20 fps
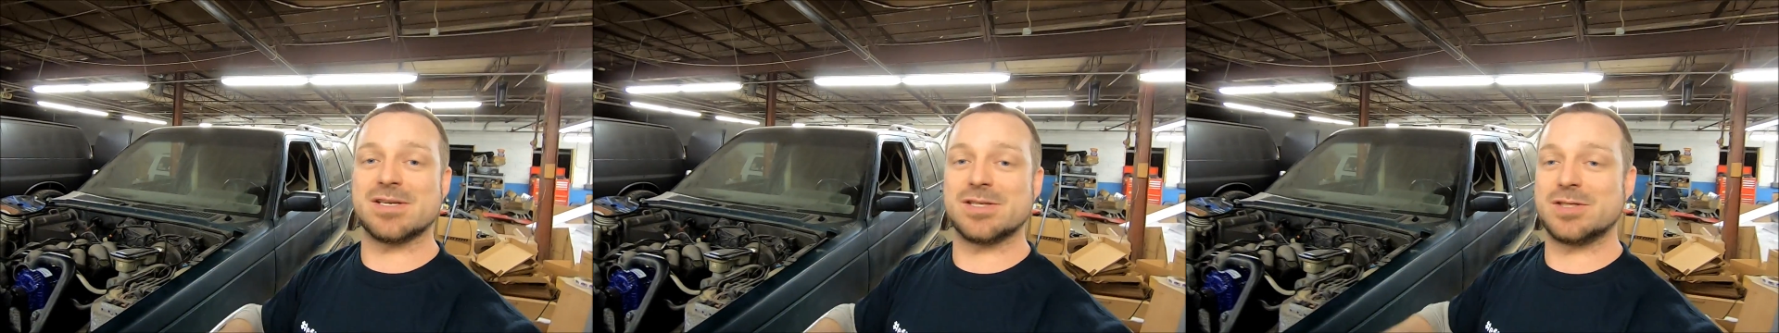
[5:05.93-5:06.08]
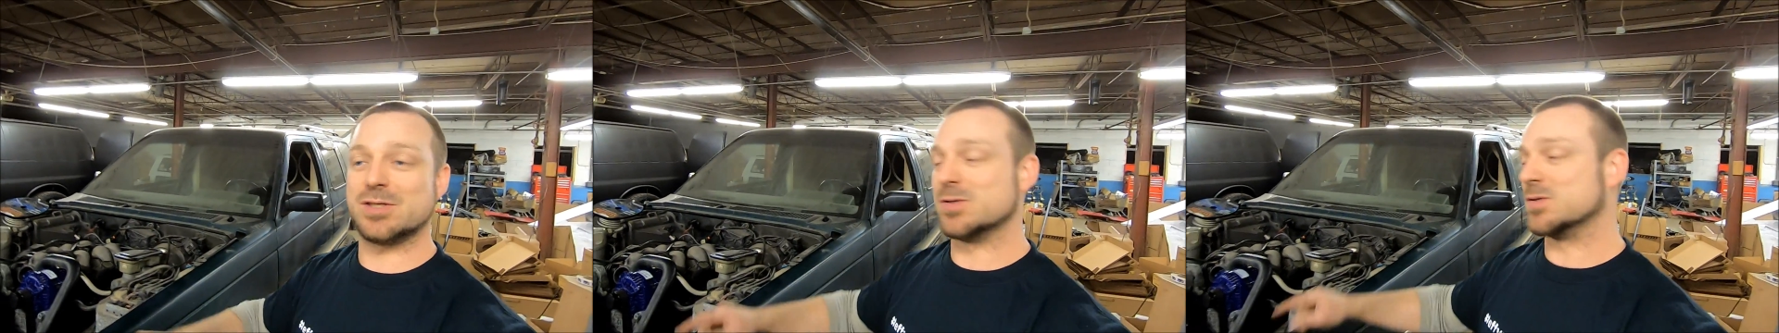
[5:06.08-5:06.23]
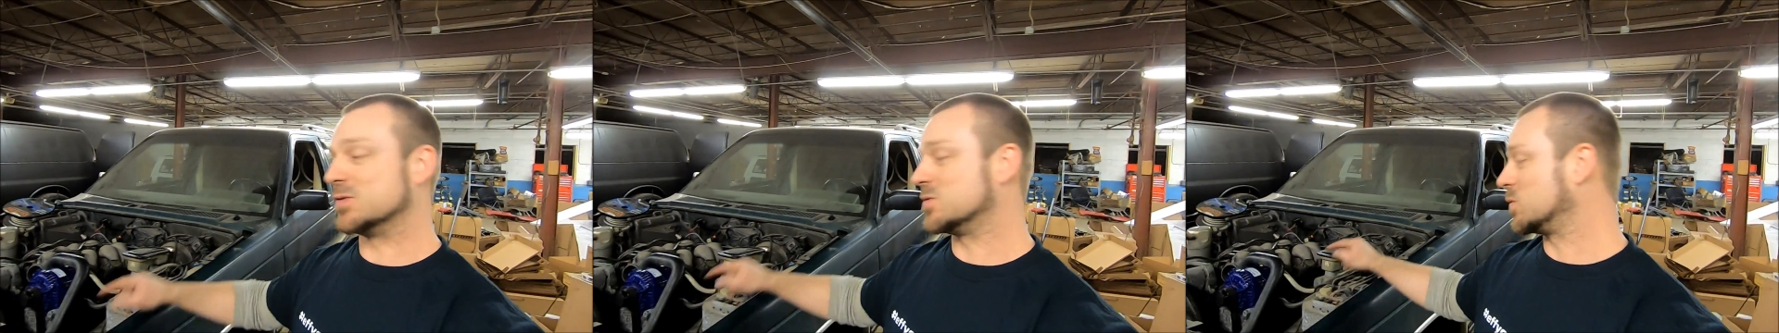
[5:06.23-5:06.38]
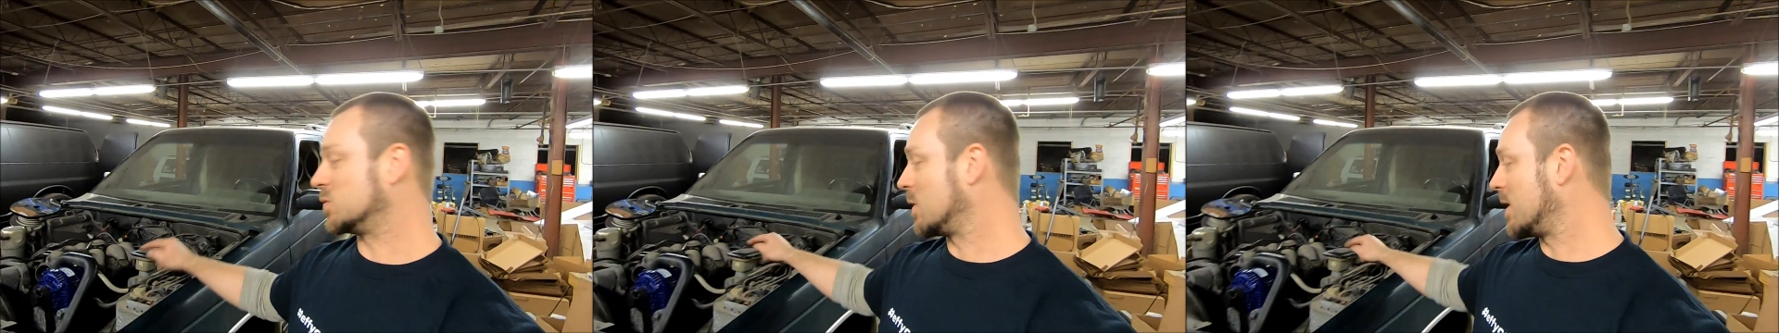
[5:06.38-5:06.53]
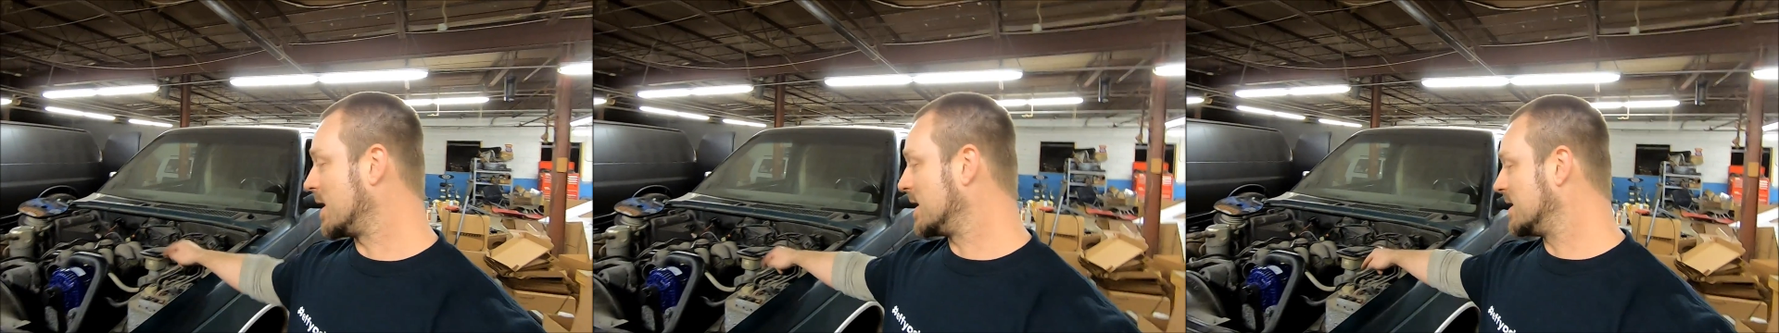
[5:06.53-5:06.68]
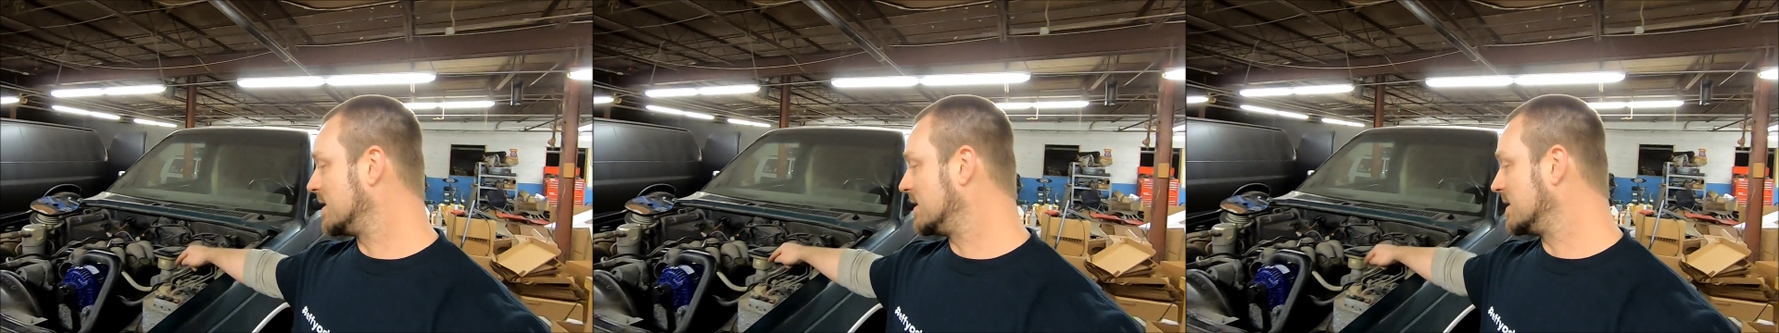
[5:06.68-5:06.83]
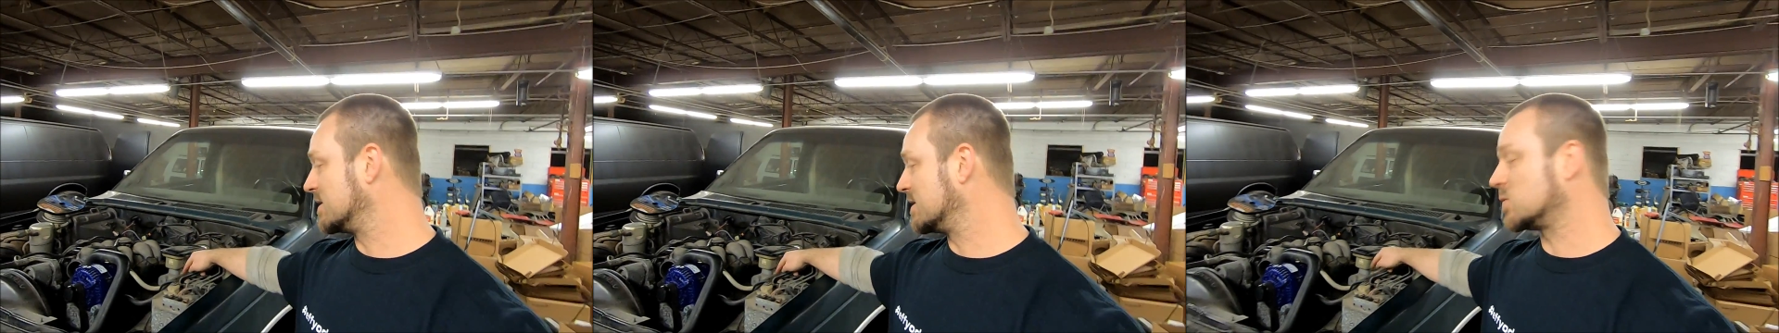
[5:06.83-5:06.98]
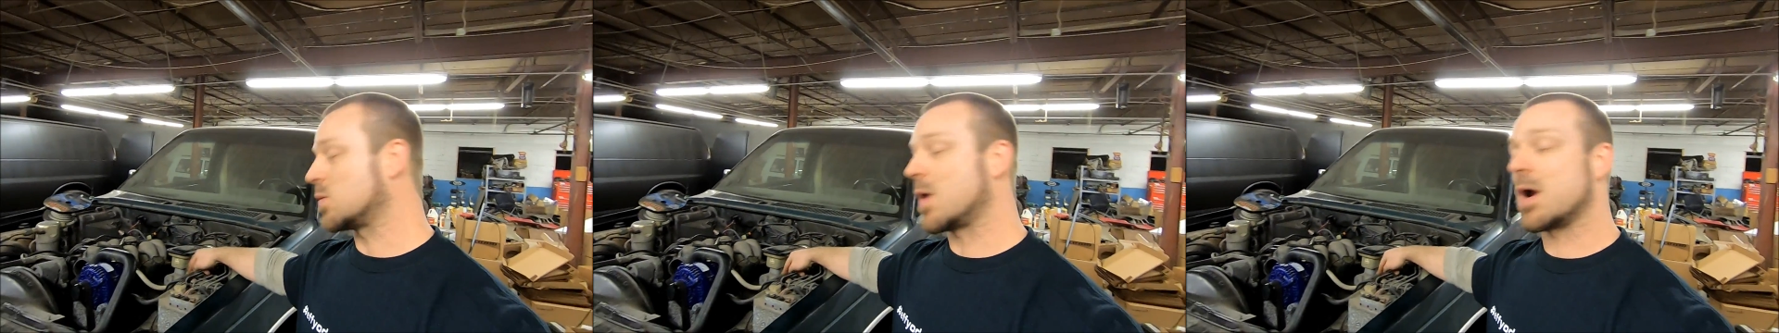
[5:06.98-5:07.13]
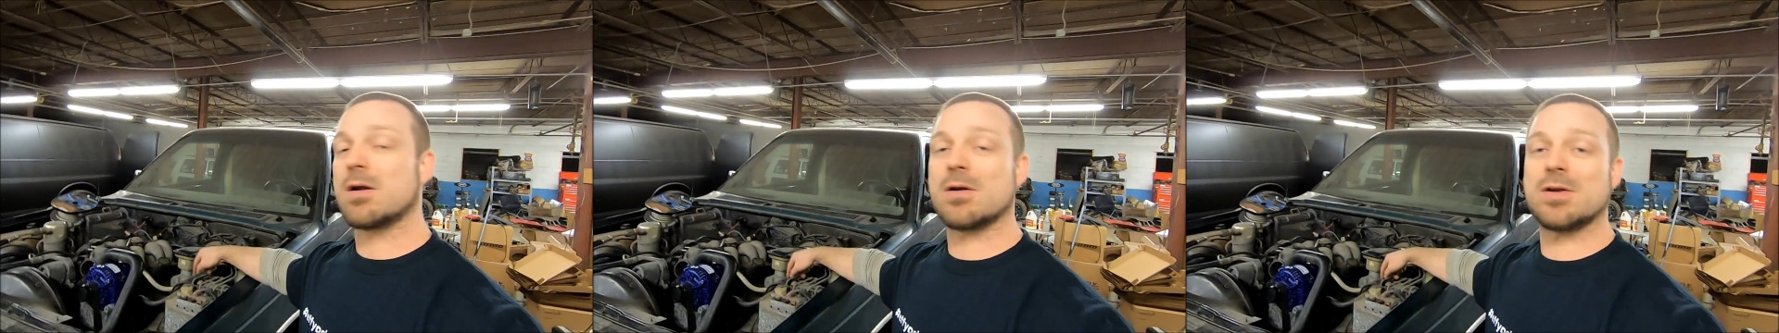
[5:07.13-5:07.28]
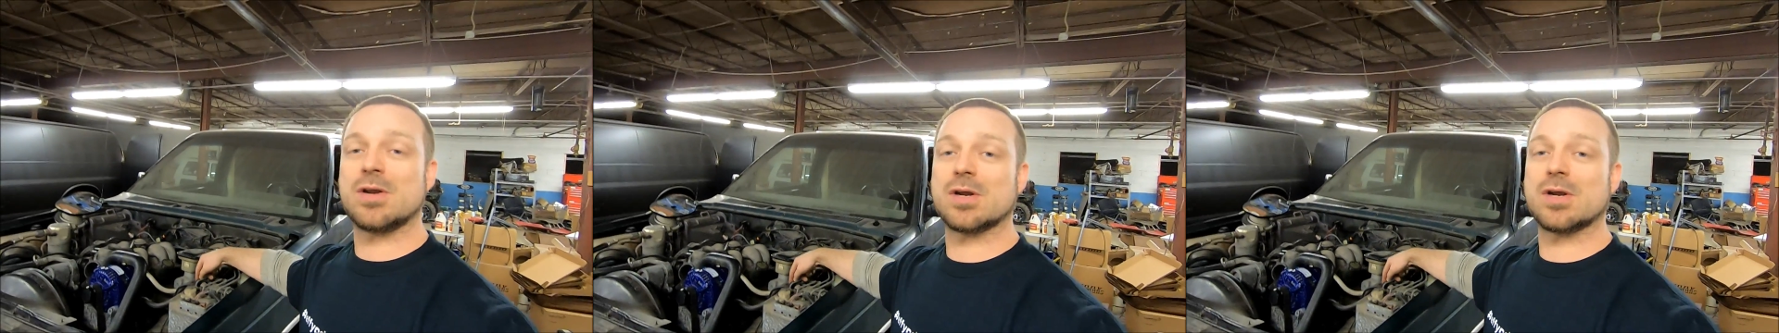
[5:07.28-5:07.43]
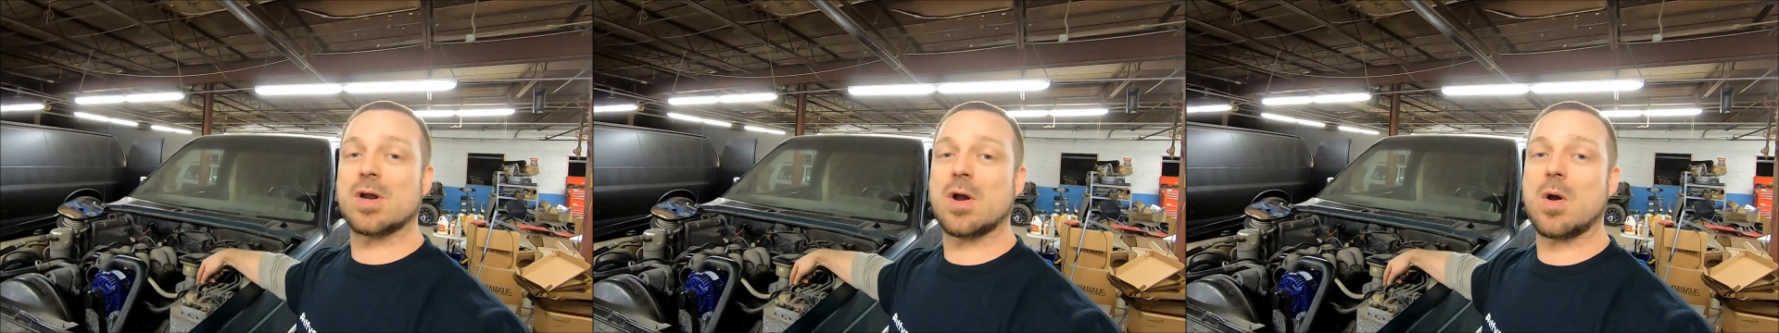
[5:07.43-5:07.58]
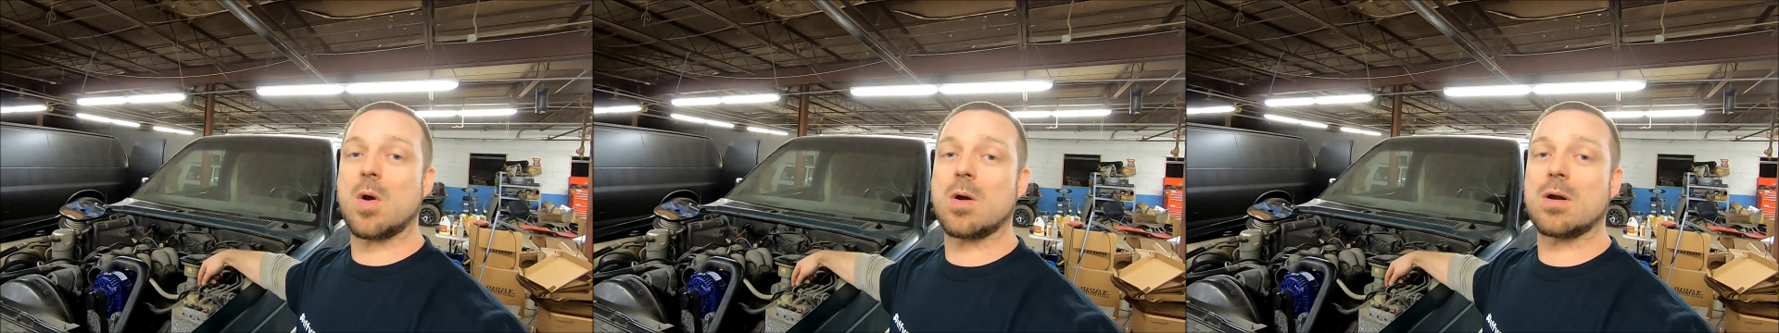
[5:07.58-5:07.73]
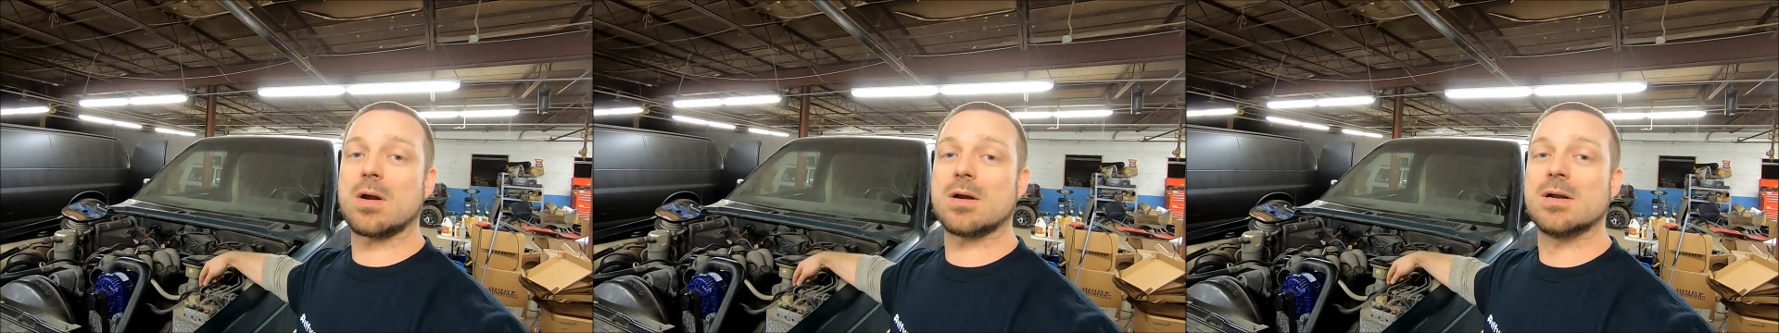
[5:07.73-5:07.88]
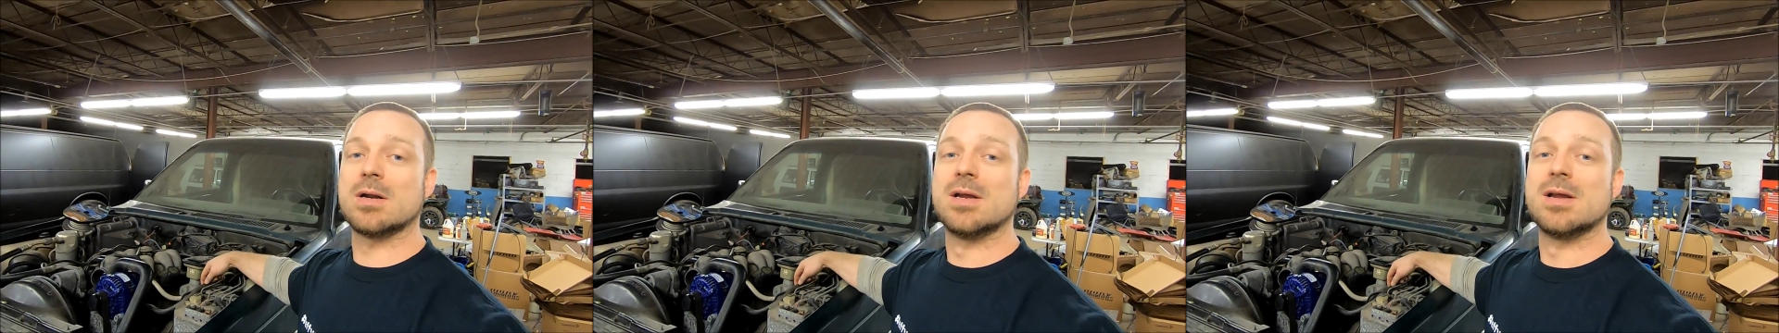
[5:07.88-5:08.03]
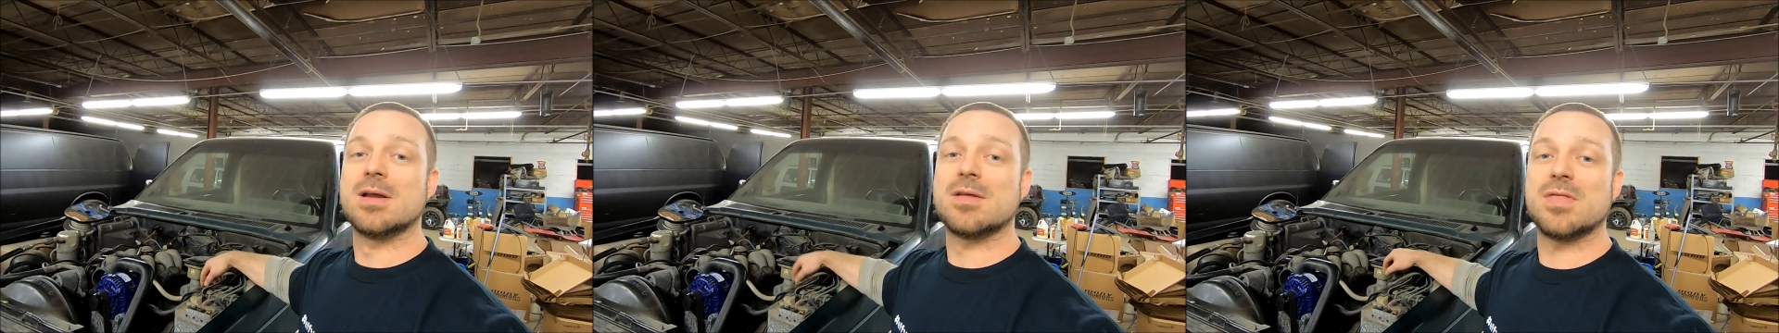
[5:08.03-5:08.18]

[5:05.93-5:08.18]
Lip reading: issues running this wire under your car.